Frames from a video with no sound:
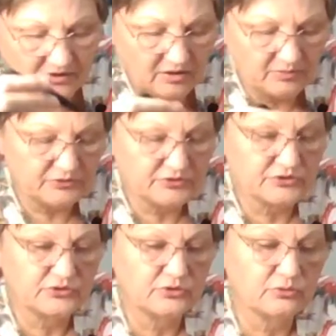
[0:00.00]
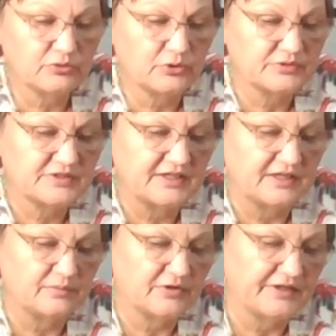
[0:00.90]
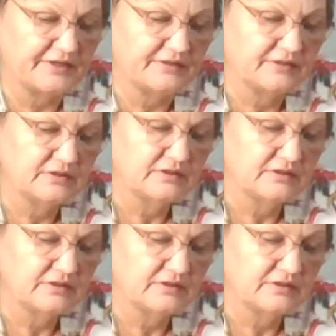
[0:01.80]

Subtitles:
almost 2 rows done, Brian.